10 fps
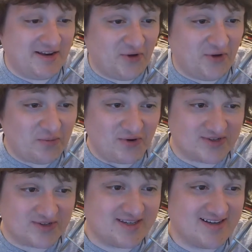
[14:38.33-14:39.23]

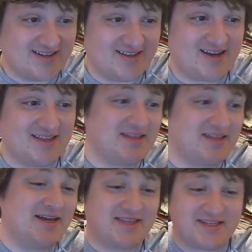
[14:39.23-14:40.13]
Developers, click on the
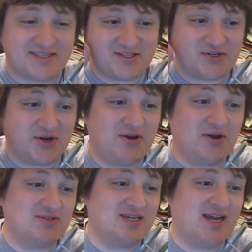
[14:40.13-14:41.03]
link that's in the show
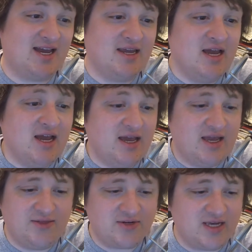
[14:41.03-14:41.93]
notes, and
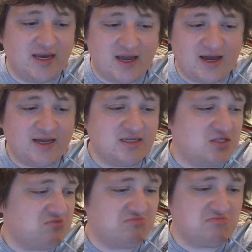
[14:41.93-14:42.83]
there's a
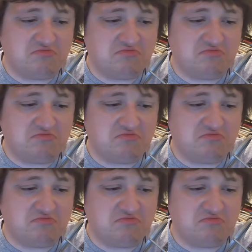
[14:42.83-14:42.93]
nice,